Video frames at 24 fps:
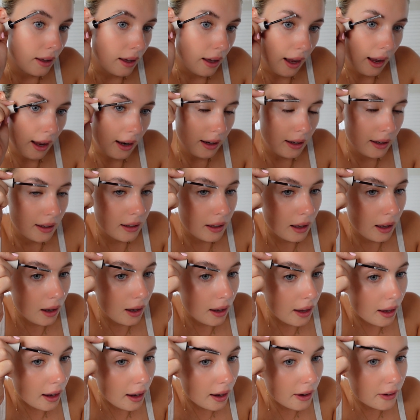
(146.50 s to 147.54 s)
And I
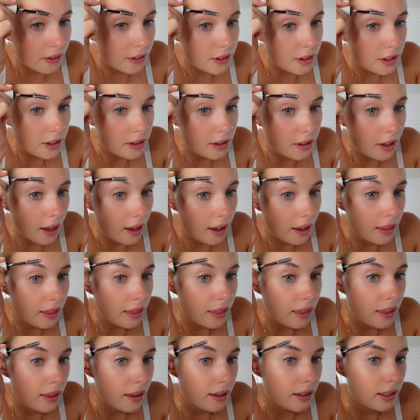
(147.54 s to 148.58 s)
have to say,
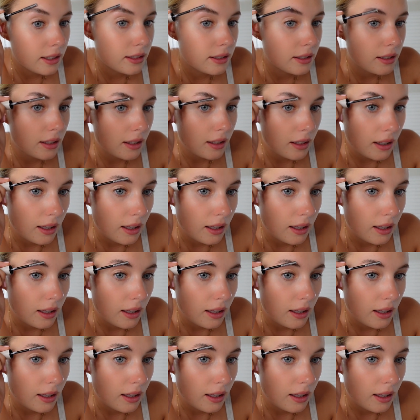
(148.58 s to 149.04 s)
this,